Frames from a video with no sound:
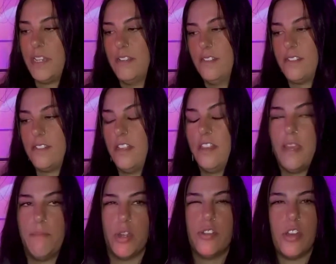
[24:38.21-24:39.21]
because
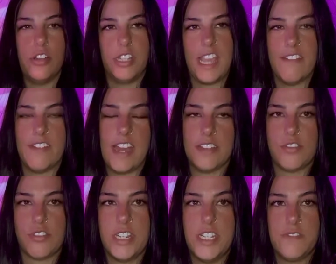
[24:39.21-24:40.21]
they both only have
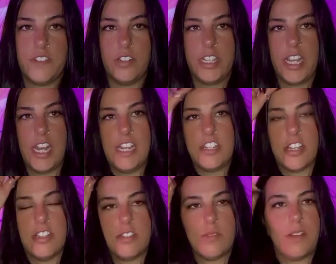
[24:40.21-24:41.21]
asteroids falling in
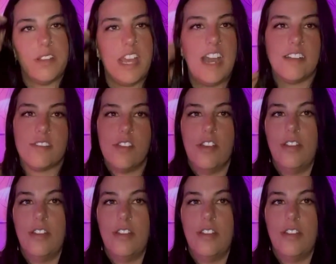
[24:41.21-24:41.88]
each other's 12th house.